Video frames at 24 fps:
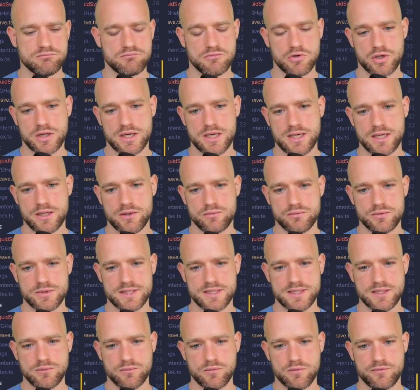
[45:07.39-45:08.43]
okay, to
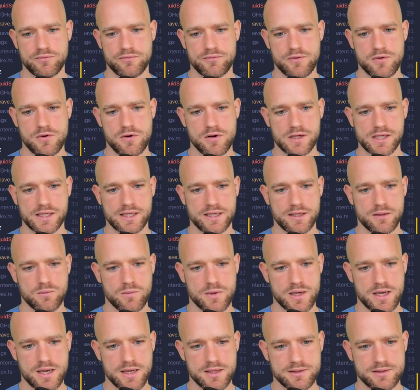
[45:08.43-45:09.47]
0.4, here
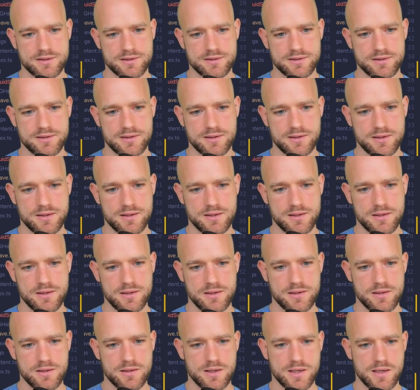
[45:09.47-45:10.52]
we are at
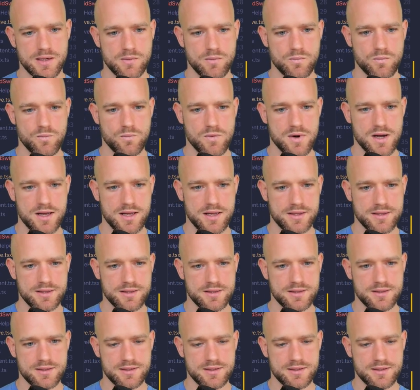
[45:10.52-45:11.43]
1,